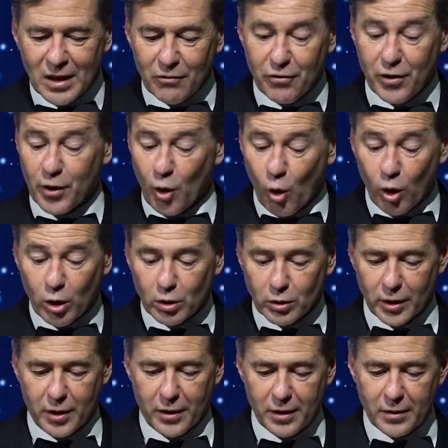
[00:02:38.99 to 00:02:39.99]
For an oral
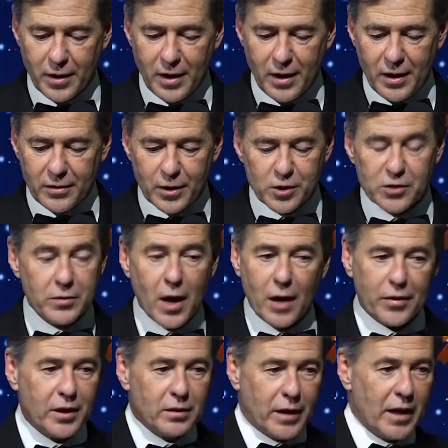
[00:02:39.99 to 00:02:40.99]
learner, there's
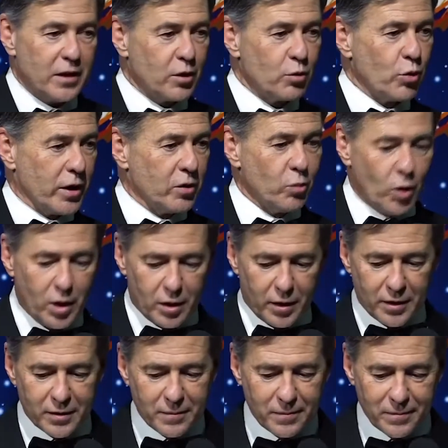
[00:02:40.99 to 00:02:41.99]
nothing like the written word.